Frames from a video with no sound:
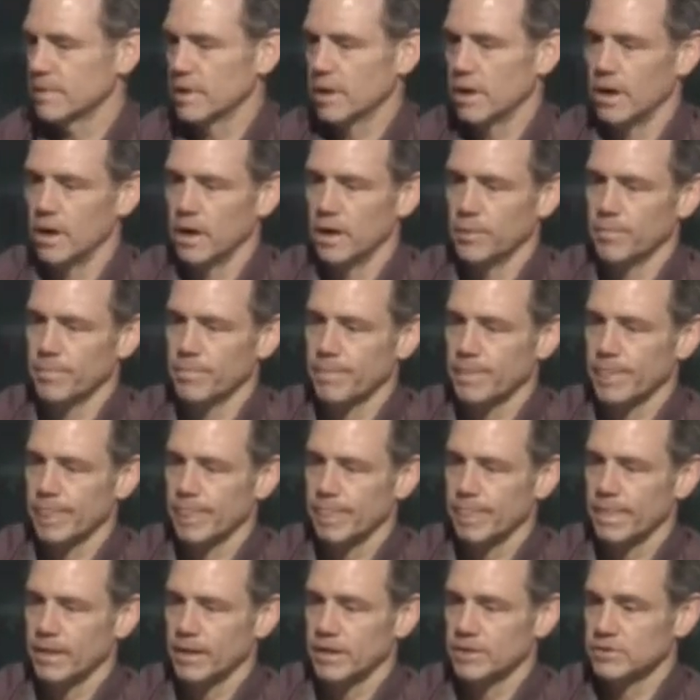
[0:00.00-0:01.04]
Because um,
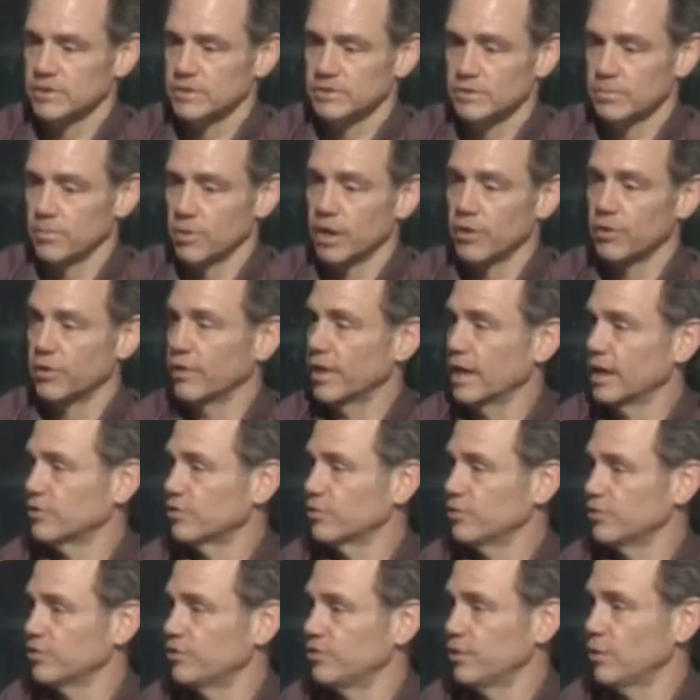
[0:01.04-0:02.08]
as a mother,
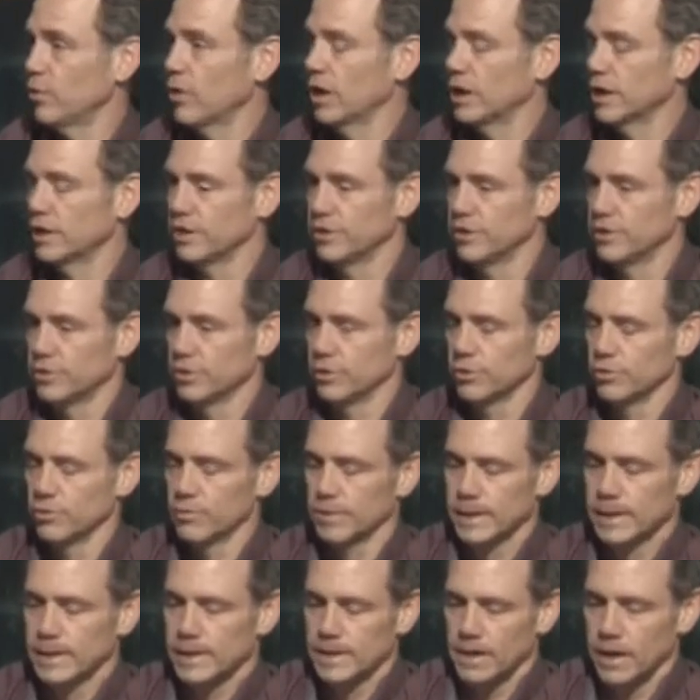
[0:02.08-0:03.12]
that's what she wanted to do.
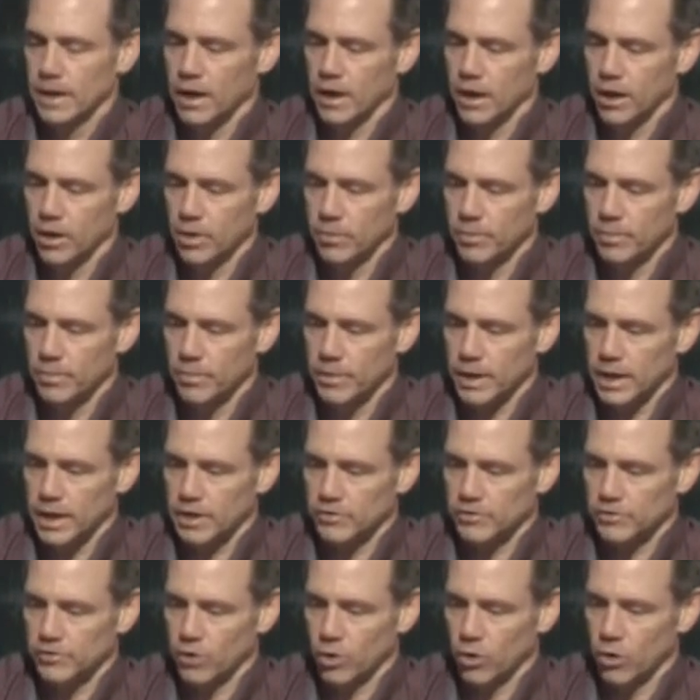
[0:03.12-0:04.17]
Mm-hmm. Um,
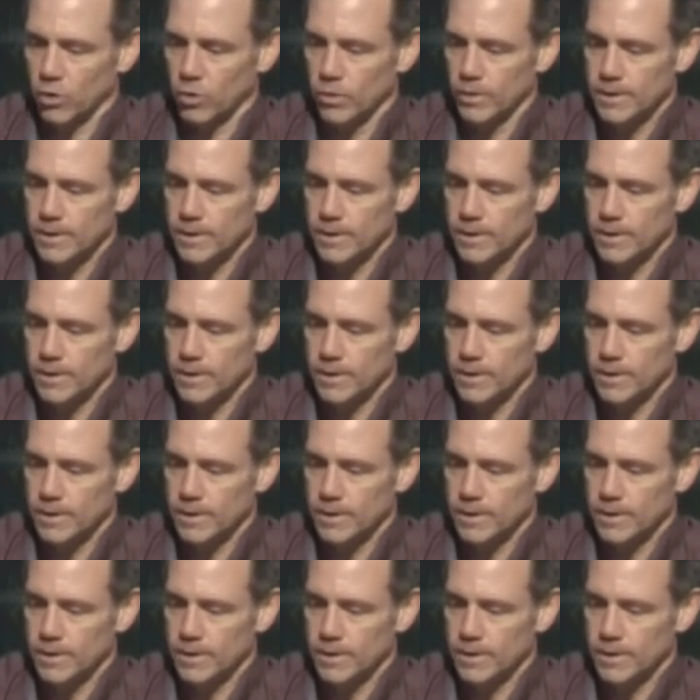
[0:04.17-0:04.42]
and so